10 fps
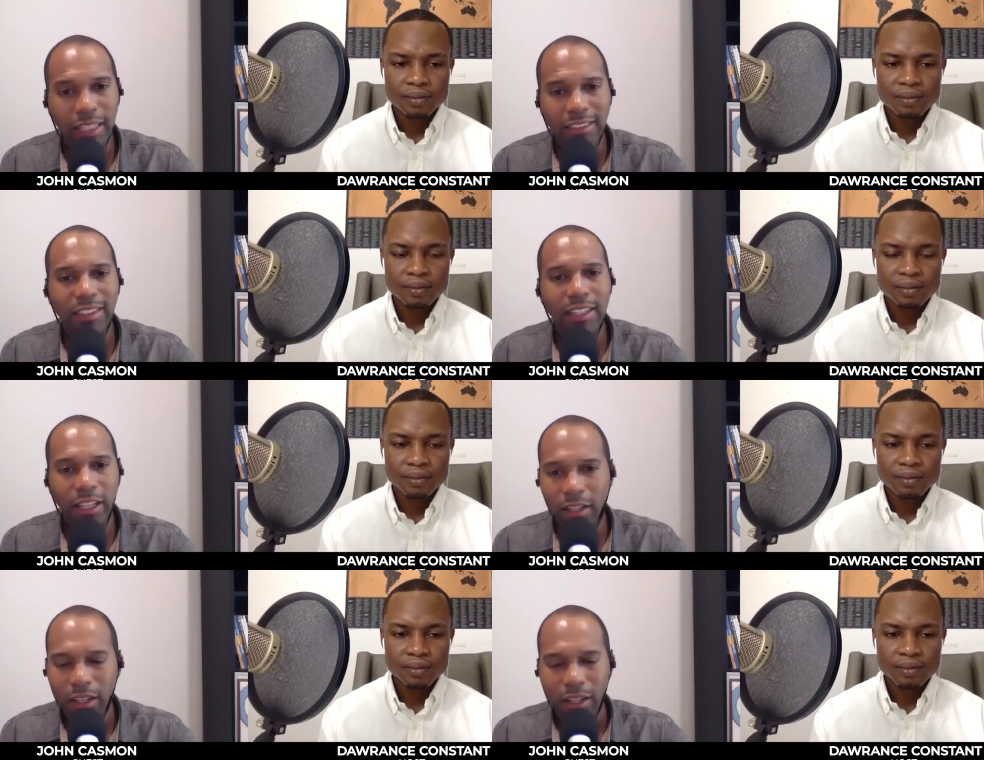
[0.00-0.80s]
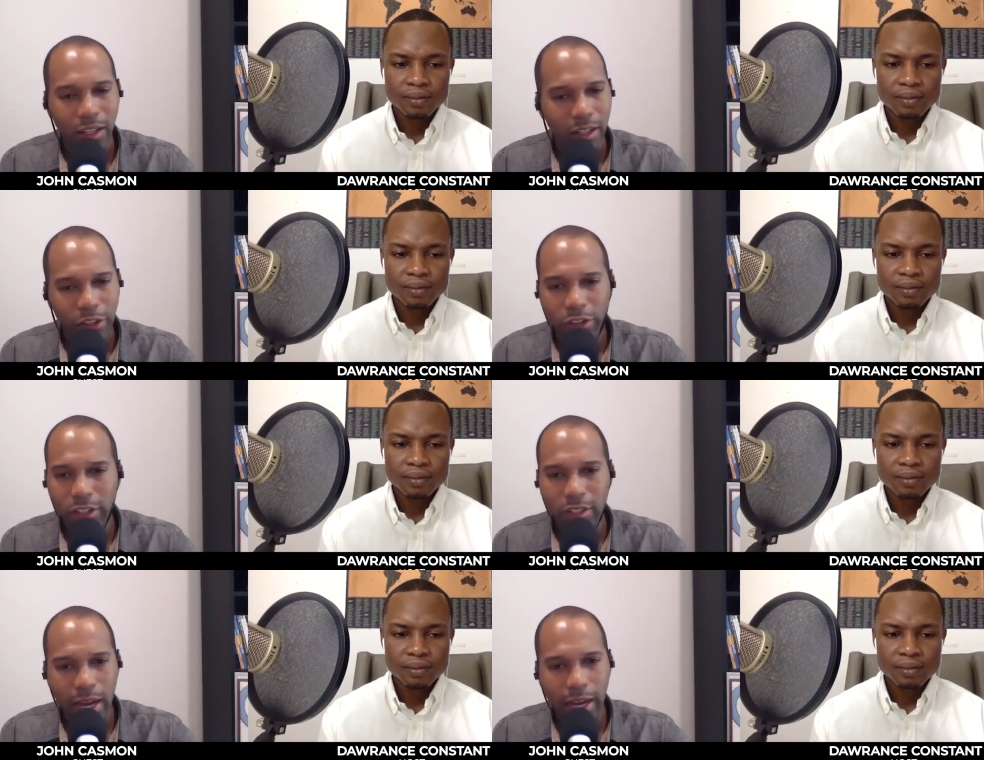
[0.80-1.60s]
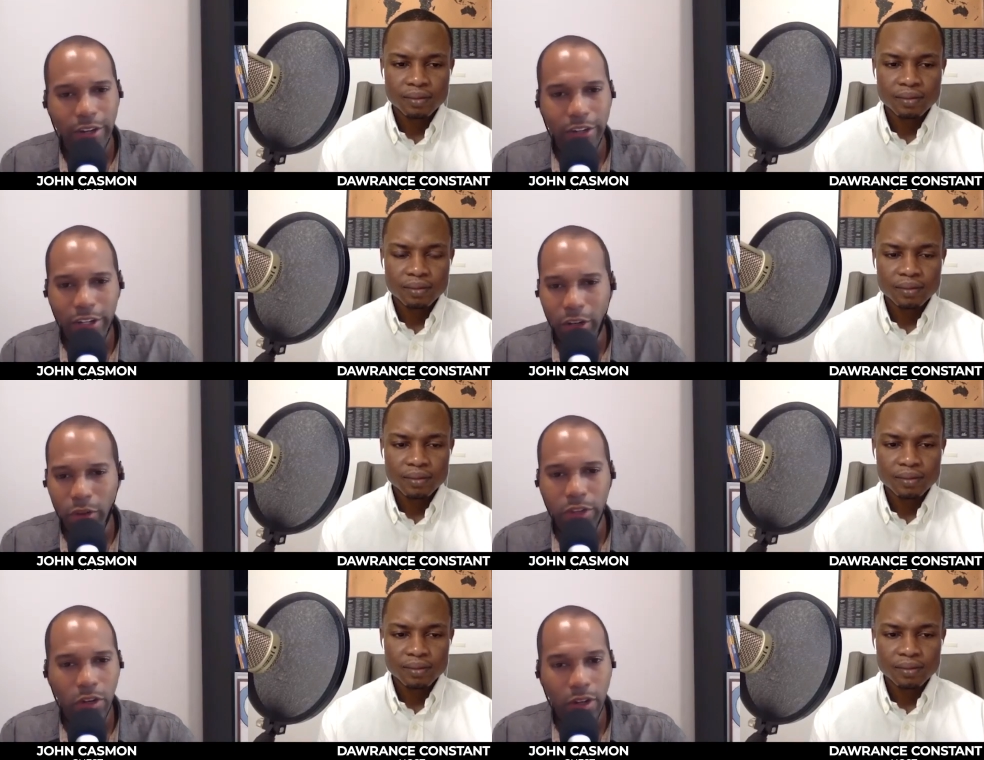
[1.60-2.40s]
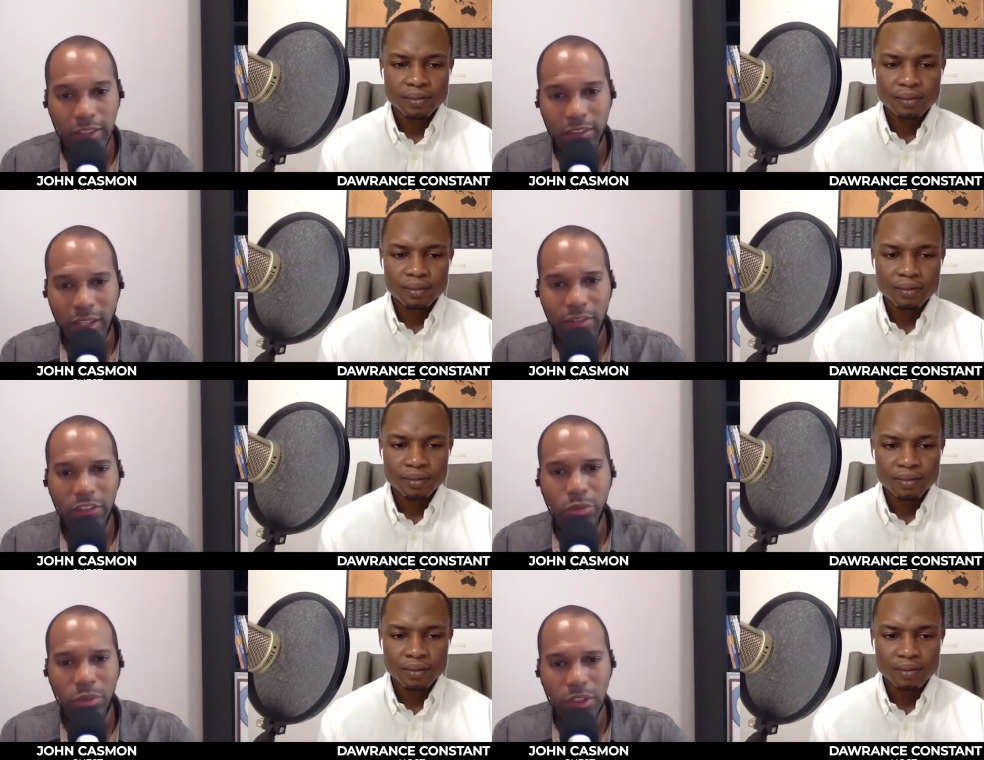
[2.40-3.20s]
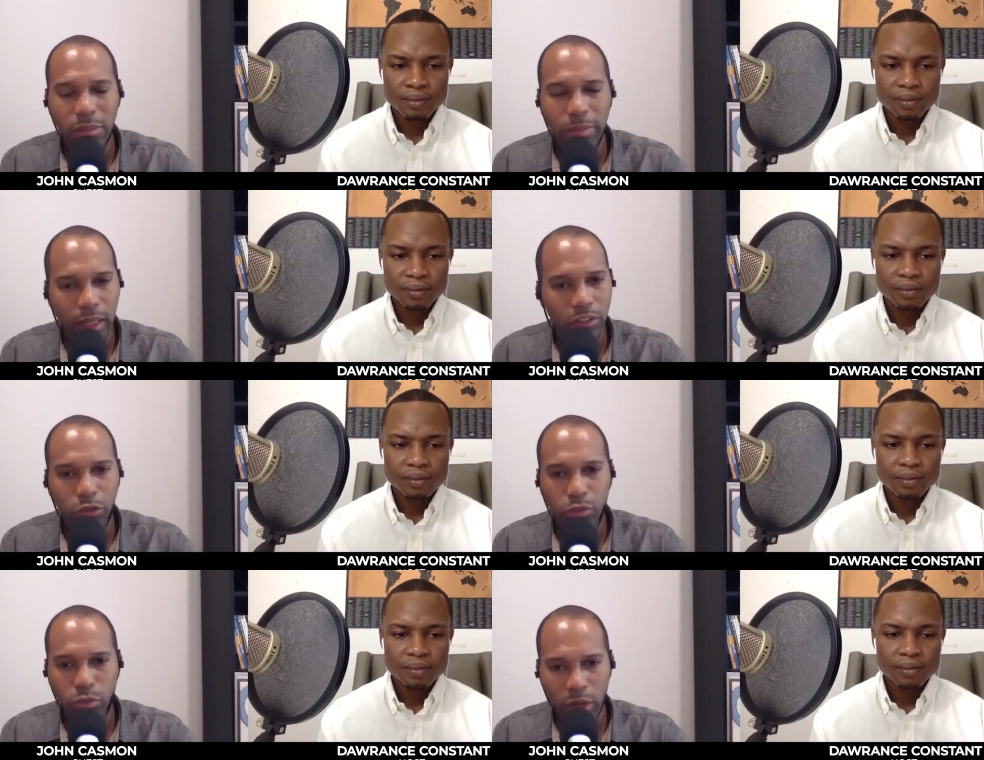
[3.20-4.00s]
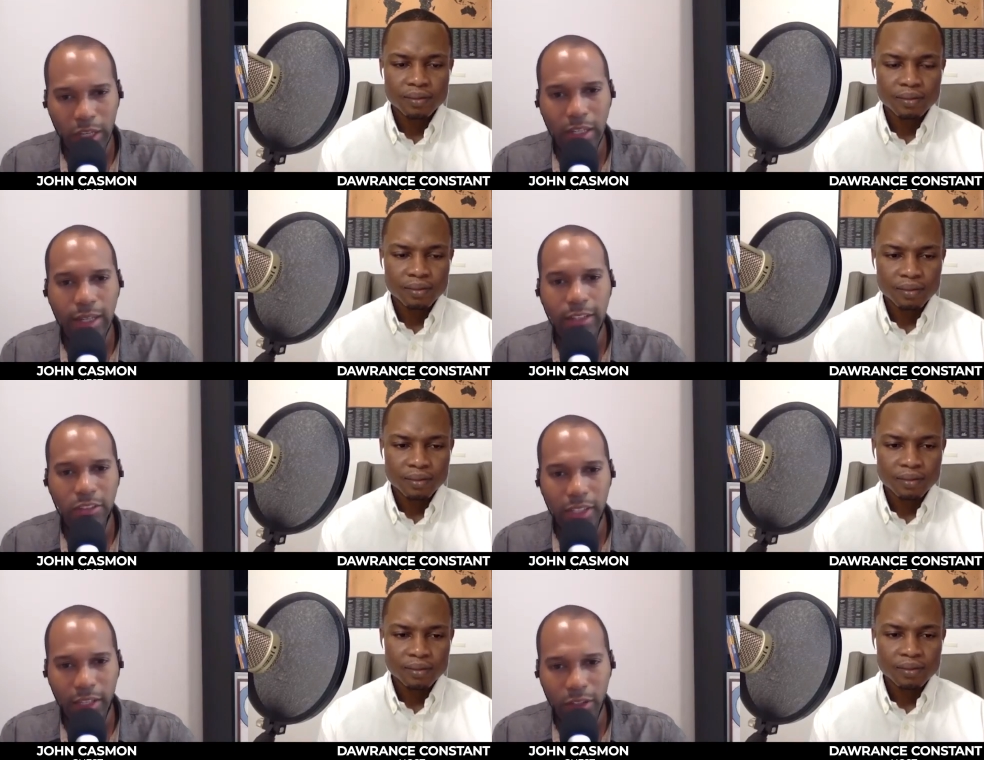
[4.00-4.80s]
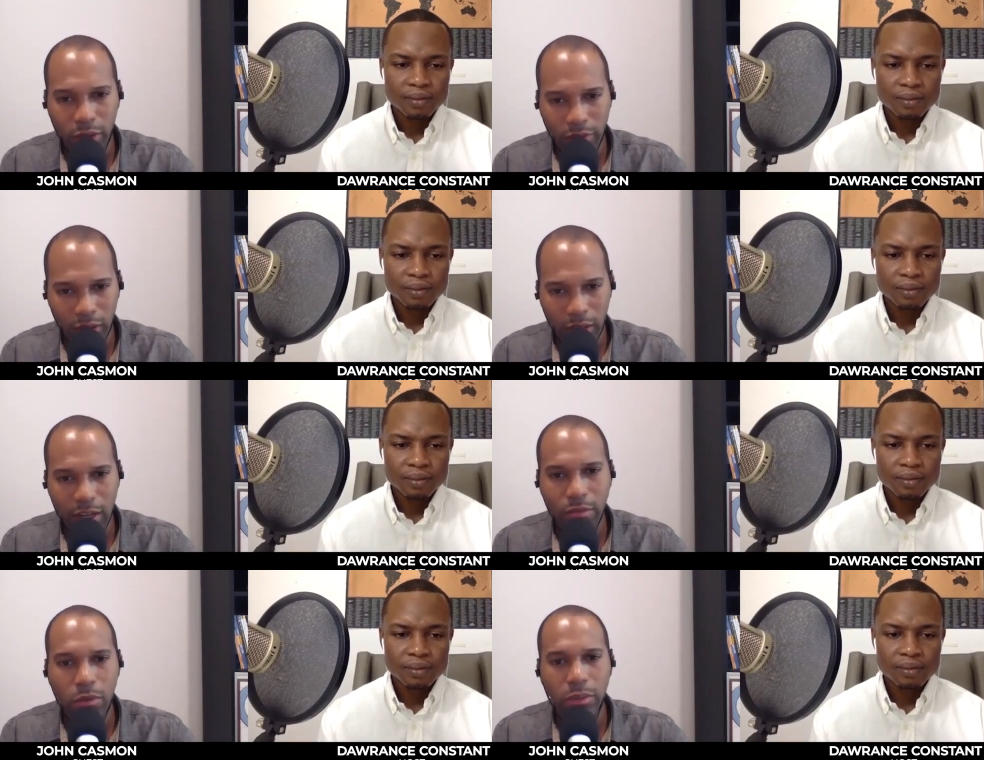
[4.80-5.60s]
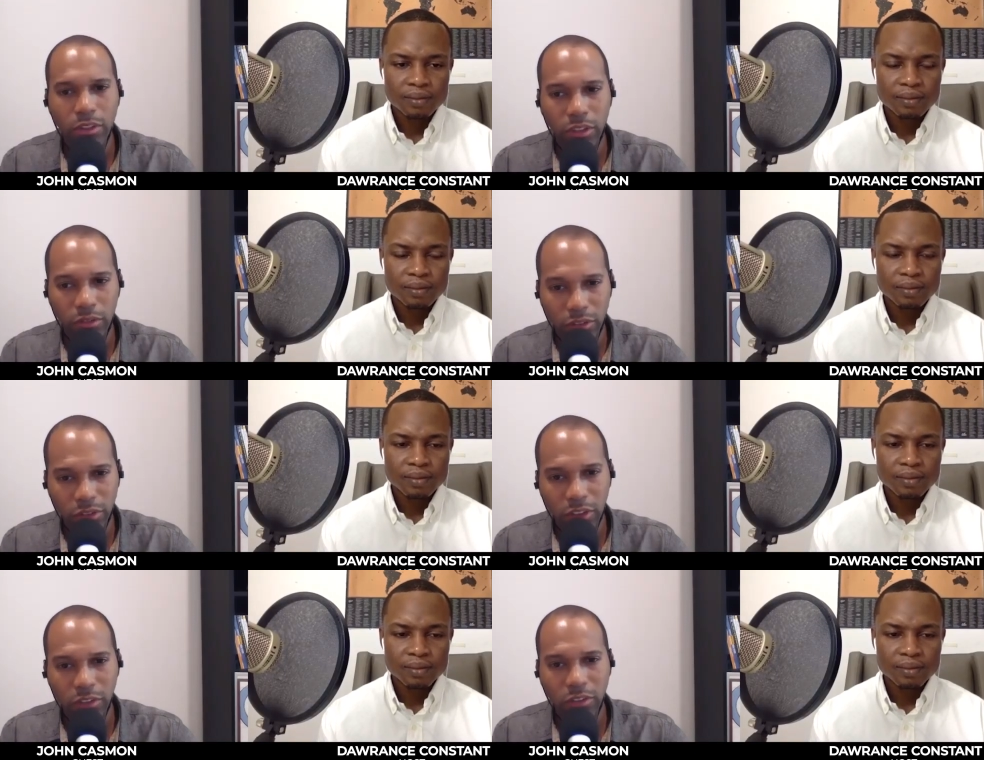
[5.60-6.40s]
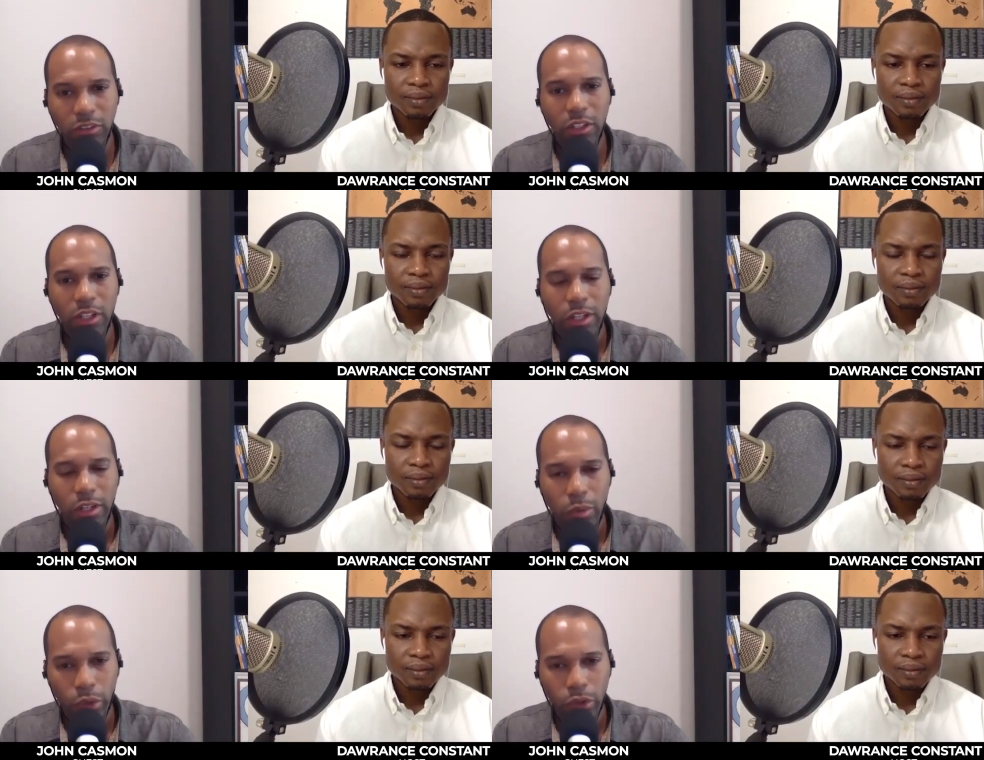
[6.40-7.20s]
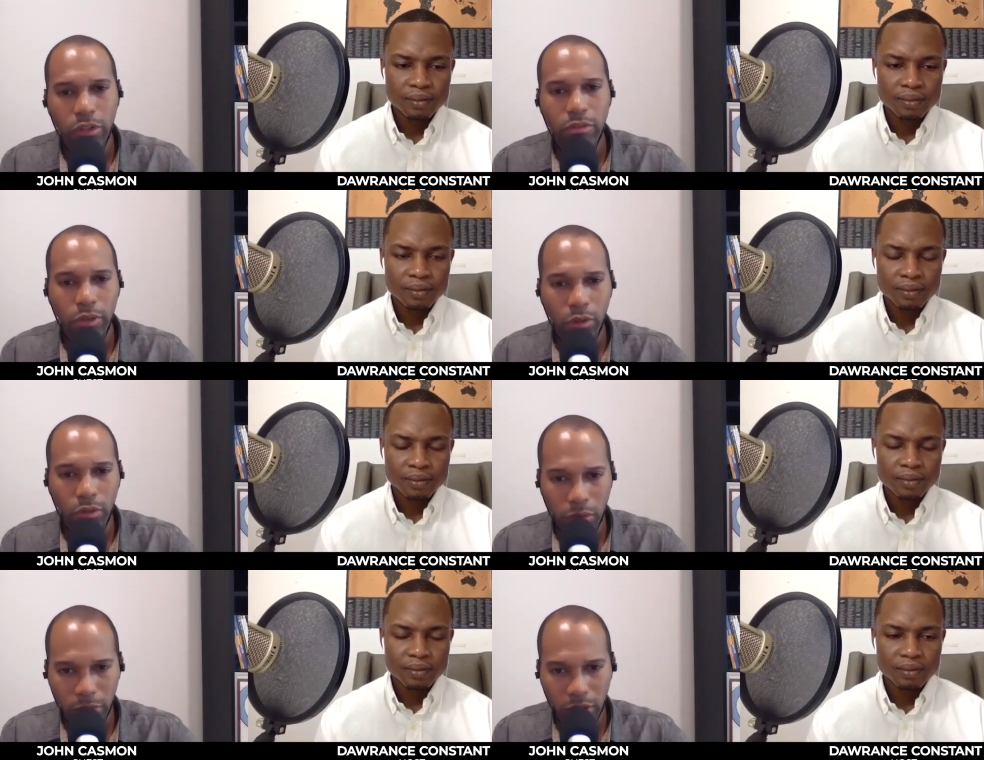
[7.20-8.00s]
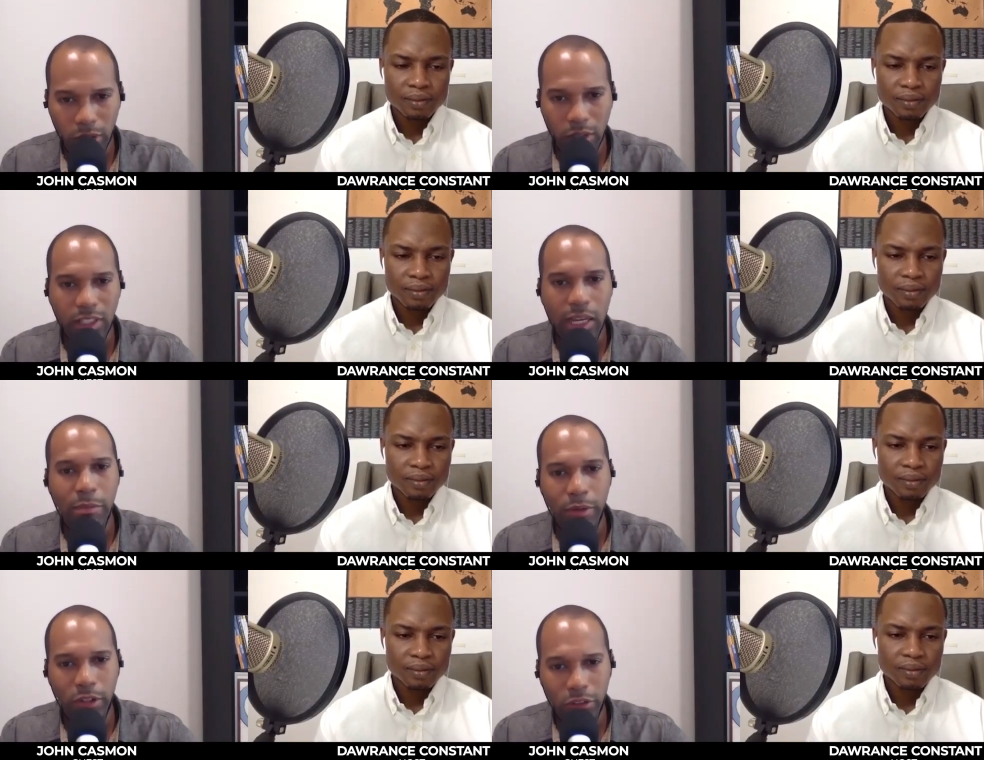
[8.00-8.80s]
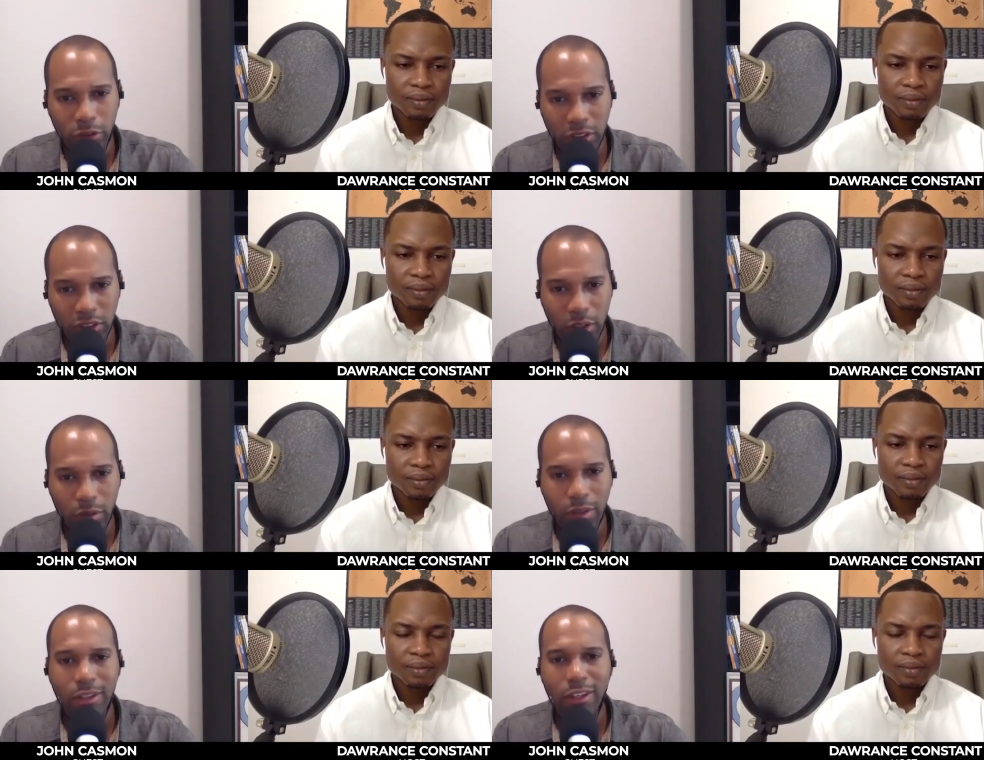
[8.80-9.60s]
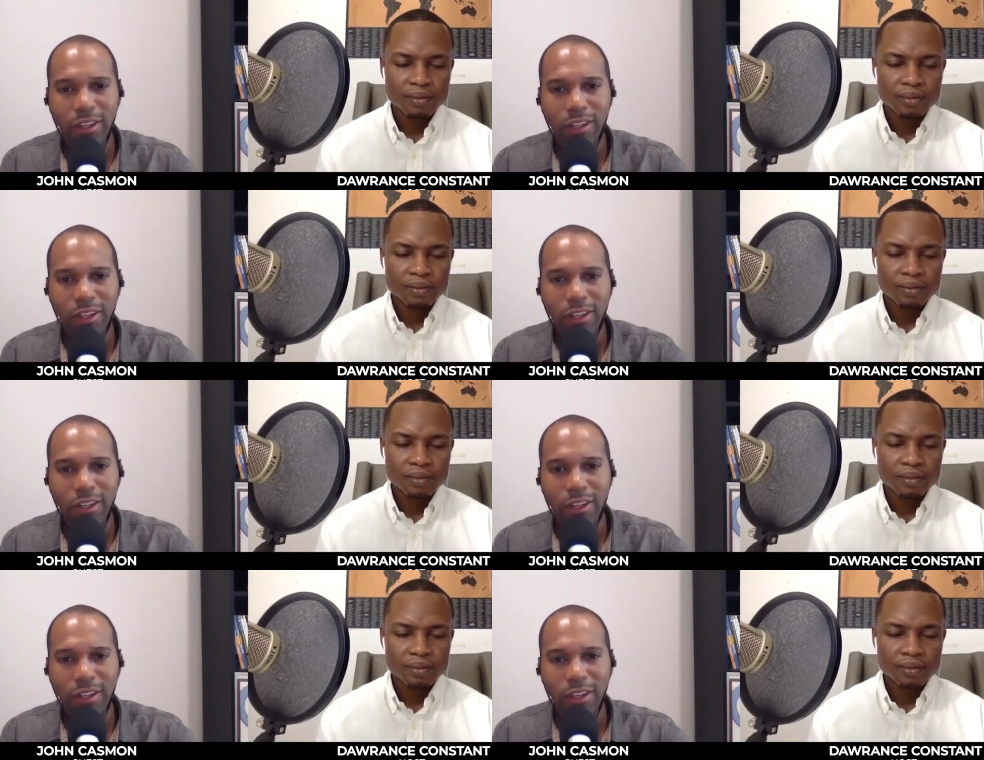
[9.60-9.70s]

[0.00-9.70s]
Speaker 1: not saying you're on a diet or you're healthy and all that stuff. It's really about just recognizing that you have a lot of moments of decisions where you can vote to be the type of person who eats healthy